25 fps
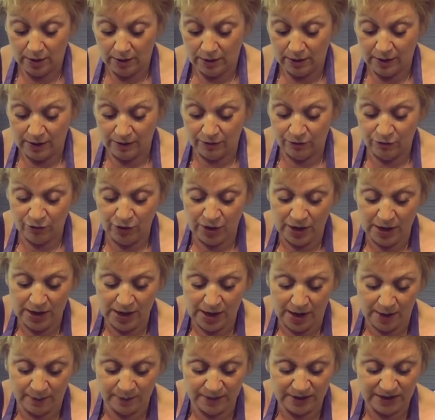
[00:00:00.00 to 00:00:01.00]
That really
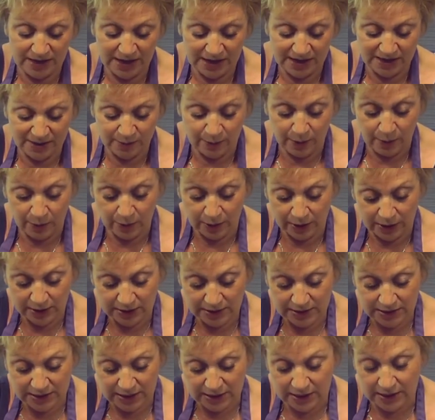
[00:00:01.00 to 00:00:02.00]
upsets me when I
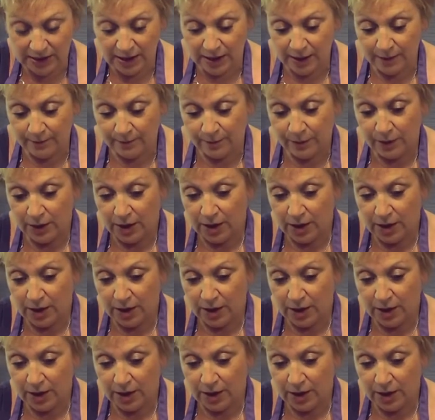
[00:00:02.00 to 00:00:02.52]
see that.